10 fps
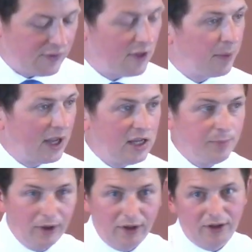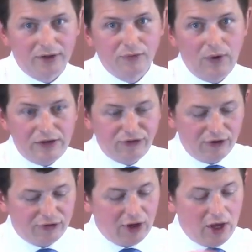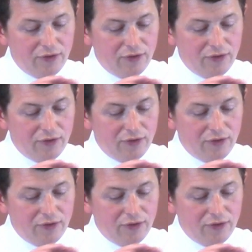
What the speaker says: in the Bible reaches